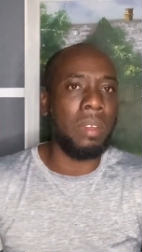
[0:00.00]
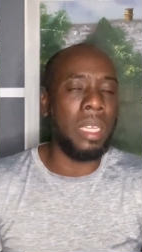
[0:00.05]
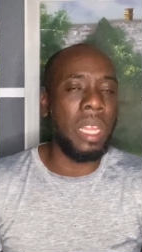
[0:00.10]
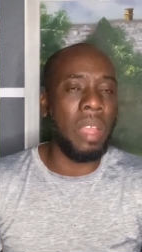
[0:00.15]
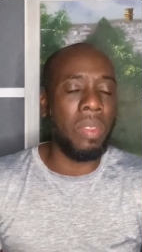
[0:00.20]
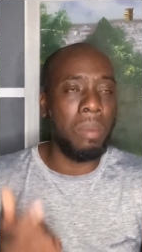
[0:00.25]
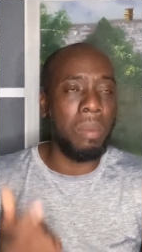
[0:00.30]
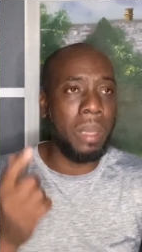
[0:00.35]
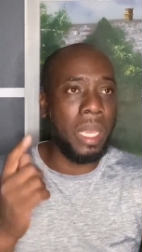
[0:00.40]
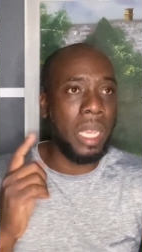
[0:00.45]
You have
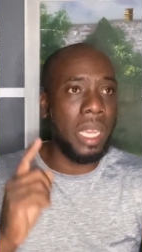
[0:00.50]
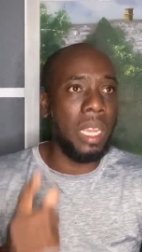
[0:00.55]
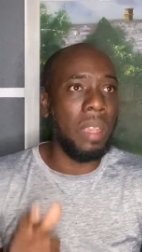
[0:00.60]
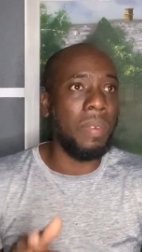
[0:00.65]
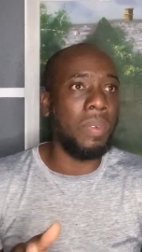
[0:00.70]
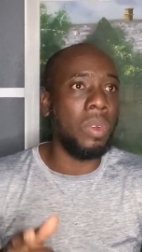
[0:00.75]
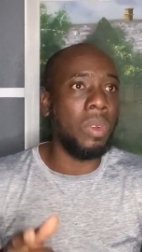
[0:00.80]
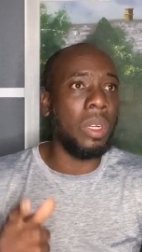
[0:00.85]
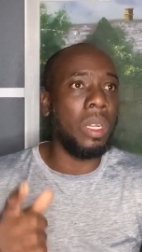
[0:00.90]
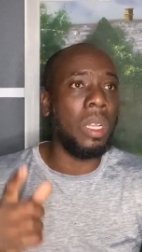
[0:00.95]
to be
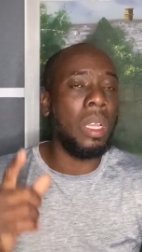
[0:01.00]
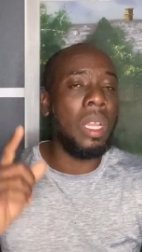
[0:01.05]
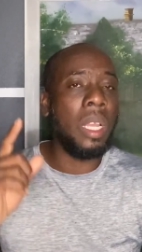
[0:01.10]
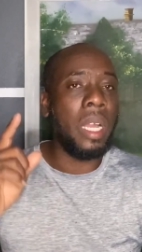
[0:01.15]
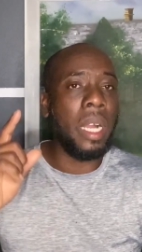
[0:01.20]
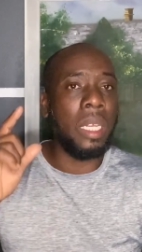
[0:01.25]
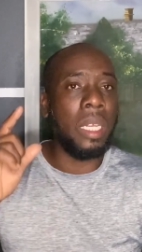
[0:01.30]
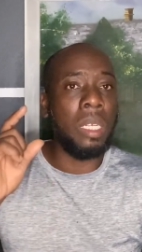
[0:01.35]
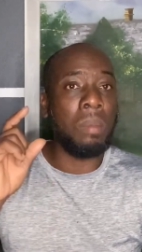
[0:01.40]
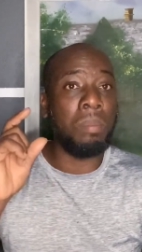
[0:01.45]
careful
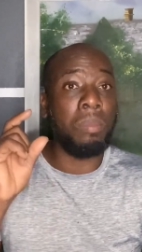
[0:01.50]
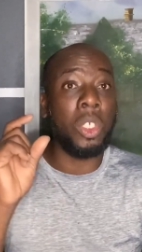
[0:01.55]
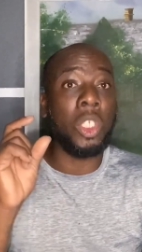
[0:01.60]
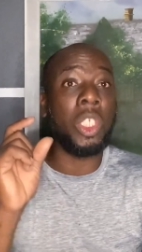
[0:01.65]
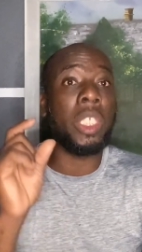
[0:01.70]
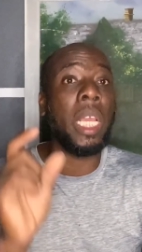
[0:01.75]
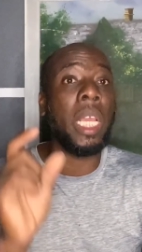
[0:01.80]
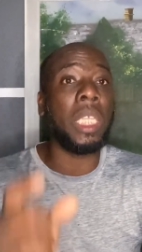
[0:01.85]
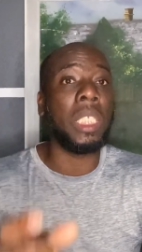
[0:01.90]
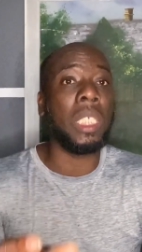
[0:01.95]
and your
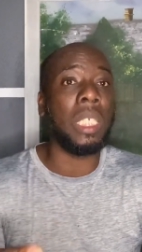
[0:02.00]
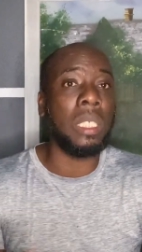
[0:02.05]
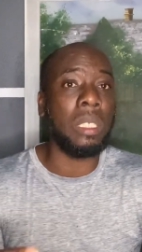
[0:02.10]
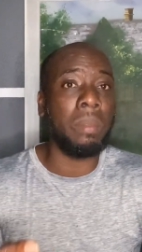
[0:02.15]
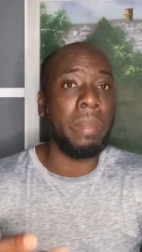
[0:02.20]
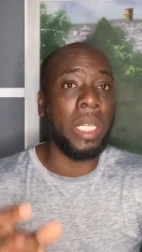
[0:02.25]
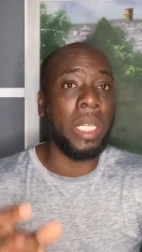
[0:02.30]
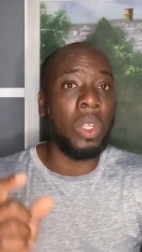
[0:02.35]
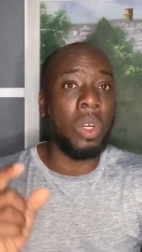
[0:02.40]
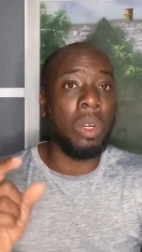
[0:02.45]
projections. I
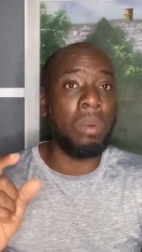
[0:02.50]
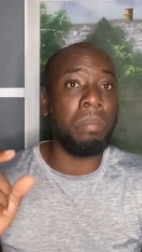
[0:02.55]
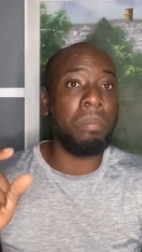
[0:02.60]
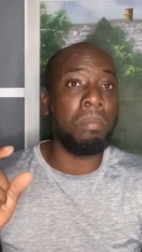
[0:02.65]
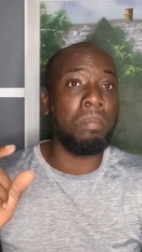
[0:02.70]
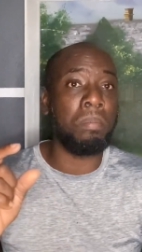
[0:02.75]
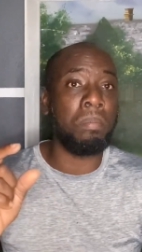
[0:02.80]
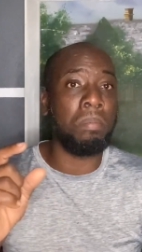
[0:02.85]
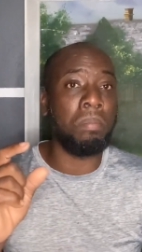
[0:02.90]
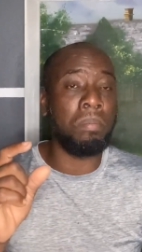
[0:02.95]
mean, don't
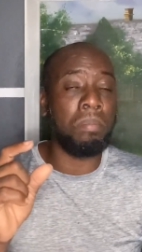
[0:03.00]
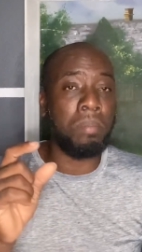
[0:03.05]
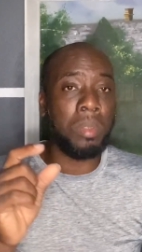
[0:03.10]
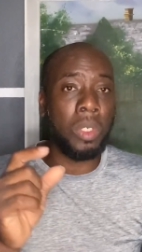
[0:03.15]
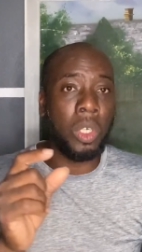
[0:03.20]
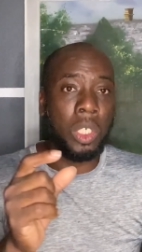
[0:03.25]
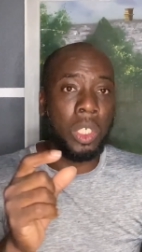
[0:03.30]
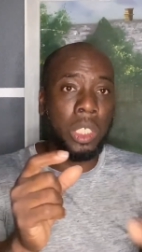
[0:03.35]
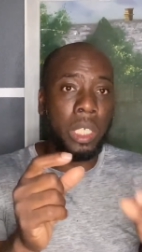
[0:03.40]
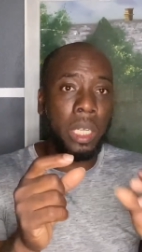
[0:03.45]

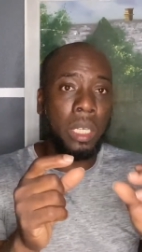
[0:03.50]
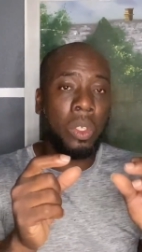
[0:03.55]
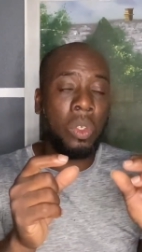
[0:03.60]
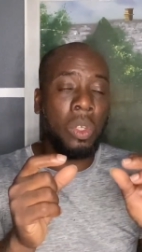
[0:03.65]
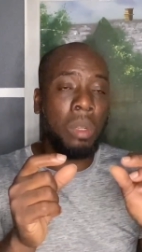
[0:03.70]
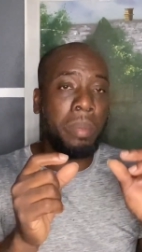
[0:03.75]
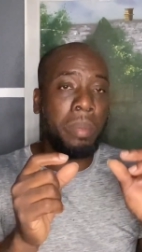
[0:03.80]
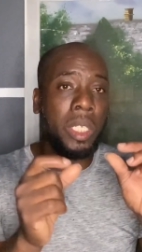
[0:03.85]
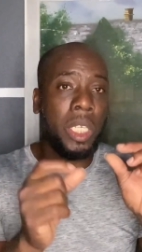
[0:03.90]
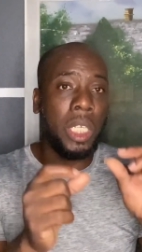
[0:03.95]
project, do your
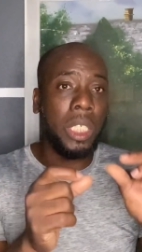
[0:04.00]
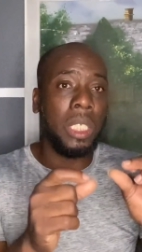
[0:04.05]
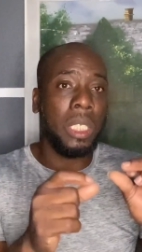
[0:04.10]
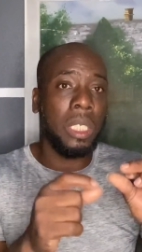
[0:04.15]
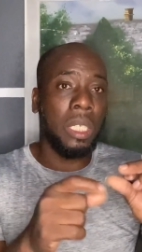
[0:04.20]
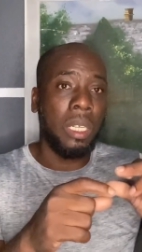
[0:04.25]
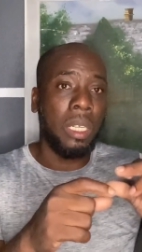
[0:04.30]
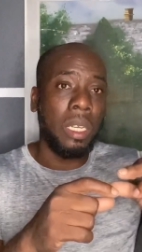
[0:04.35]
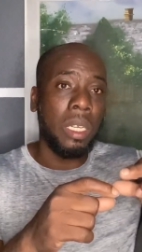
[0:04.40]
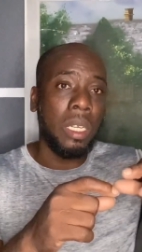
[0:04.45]
projection
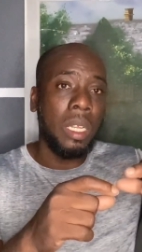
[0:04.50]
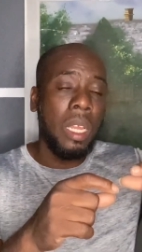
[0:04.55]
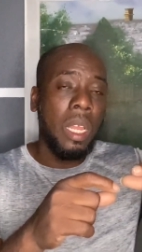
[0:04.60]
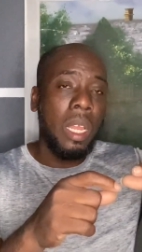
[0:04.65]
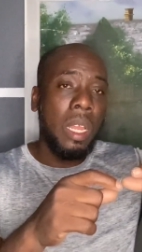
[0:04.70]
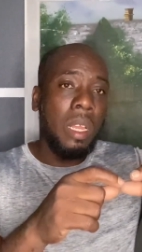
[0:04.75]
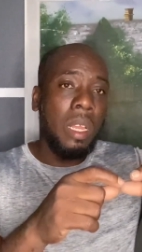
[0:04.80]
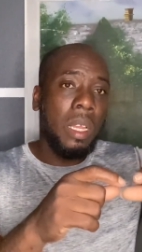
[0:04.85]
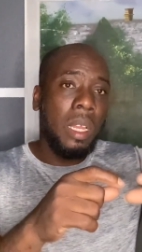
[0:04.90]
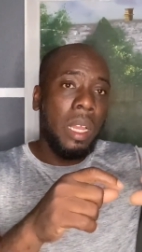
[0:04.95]
on, a,
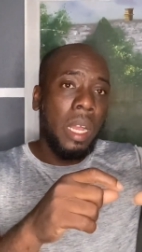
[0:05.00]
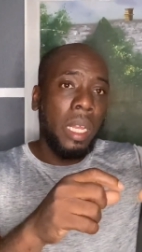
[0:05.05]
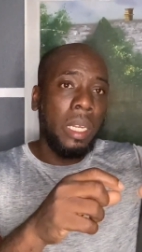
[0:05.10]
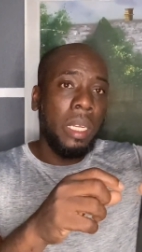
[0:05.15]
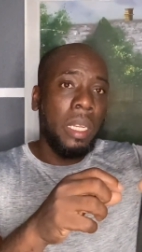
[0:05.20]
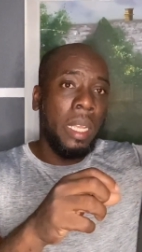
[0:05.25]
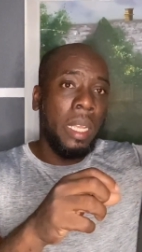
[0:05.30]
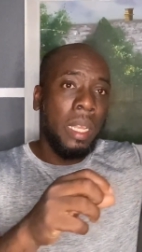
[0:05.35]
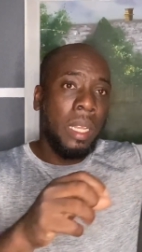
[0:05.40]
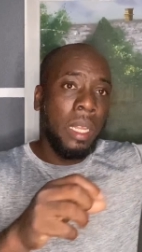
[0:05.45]
on
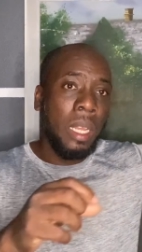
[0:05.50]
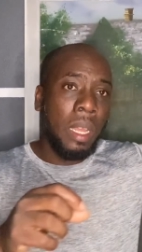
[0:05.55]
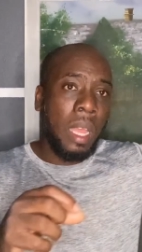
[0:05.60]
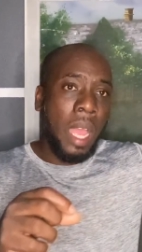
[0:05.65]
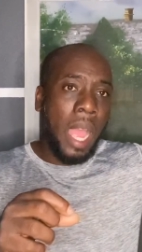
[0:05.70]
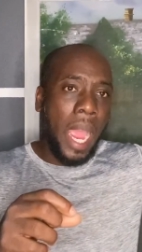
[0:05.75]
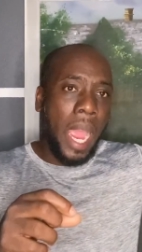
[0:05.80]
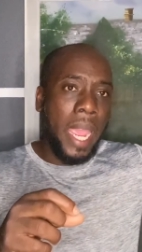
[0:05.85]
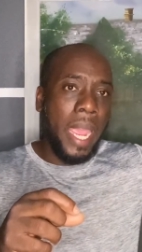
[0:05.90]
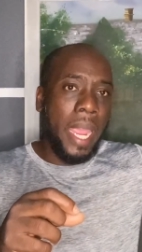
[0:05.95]
the
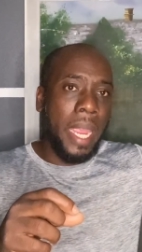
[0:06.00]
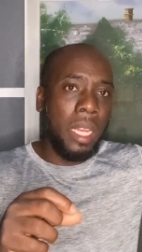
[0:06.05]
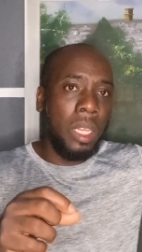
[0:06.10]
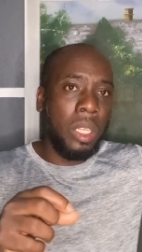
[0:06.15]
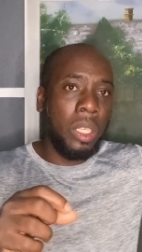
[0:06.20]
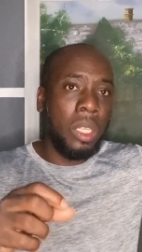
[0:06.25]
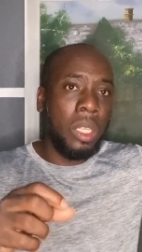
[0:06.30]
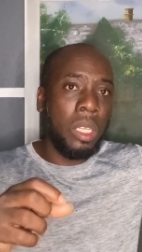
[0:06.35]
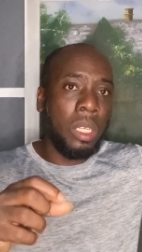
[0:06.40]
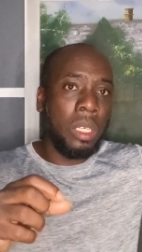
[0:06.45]
high-end
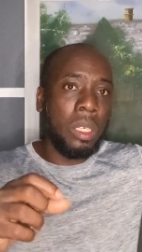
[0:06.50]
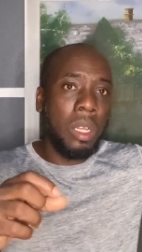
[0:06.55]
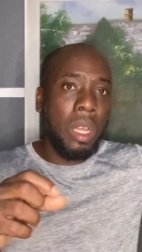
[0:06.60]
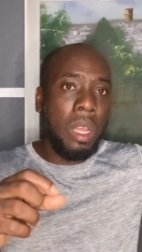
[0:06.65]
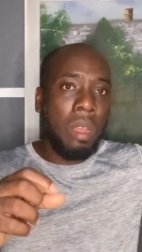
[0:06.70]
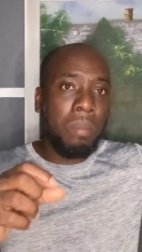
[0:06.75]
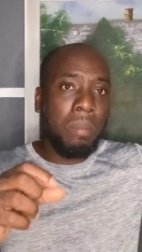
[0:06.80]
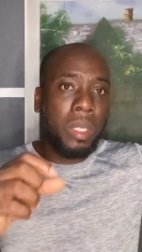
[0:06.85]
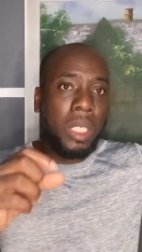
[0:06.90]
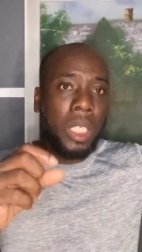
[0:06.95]
deal uh,
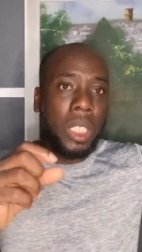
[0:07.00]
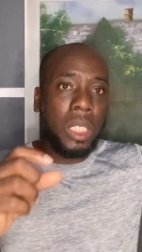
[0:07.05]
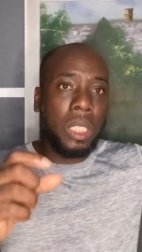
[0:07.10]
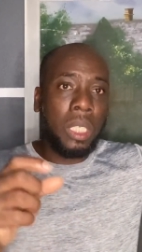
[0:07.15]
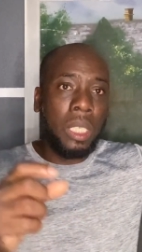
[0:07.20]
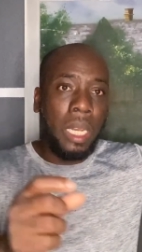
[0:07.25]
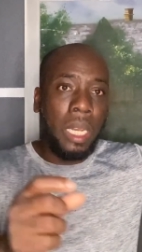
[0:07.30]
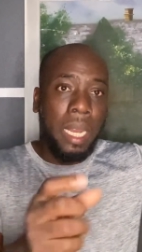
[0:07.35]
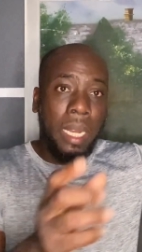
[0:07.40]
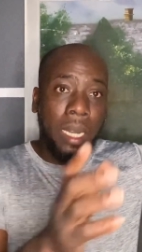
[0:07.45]
projection on
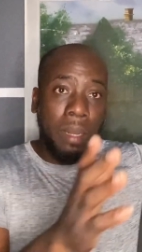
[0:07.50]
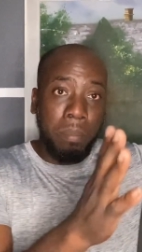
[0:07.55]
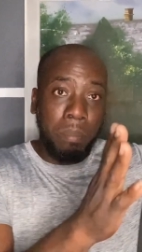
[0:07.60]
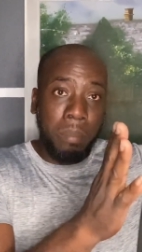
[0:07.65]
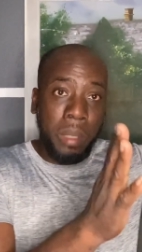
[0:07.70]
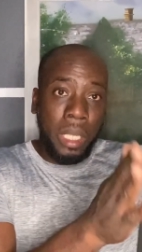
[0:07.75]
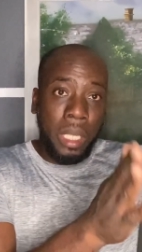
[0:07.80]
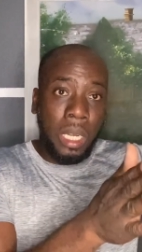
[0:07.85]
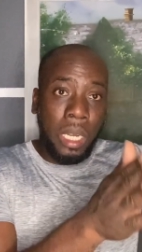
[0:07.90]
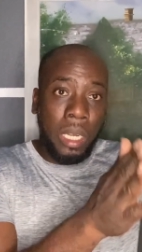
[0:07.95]
like the
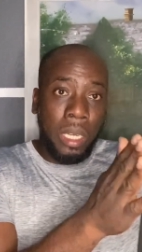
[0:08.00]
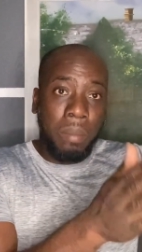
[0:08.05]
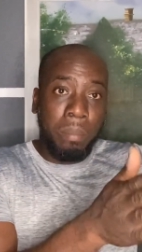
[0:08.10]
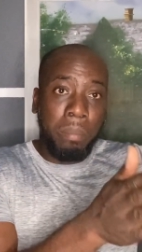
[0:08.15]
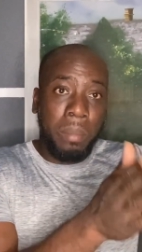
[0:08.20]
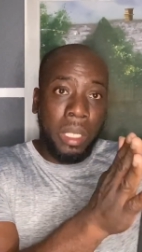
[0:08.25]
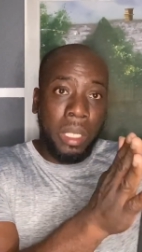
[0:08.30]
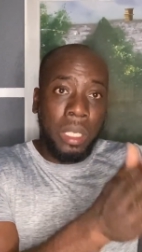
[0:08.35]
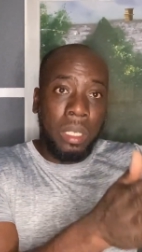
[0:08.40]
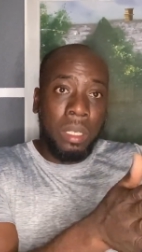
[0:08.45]
middle, the
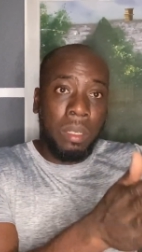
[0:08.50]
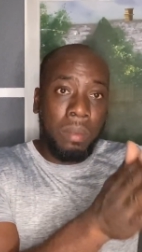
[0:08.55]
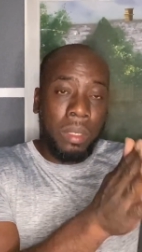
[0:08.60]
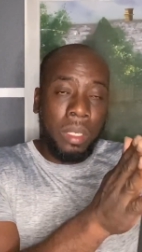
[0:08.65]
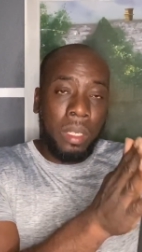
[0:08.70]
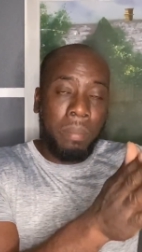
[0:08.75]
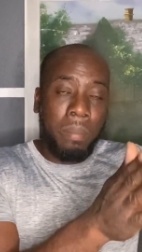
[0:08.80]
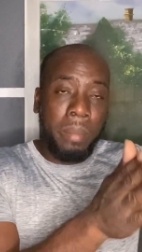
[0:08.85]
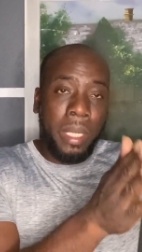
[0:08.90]
mid, the, the